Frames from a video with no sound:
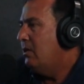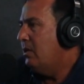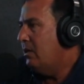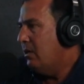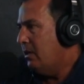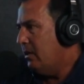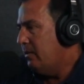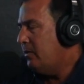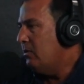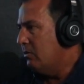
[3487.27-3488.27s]

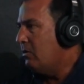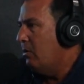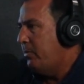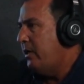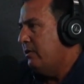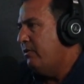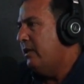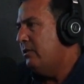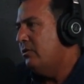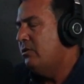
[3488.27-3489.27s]
the company
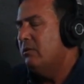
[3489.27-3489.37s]
Advantage.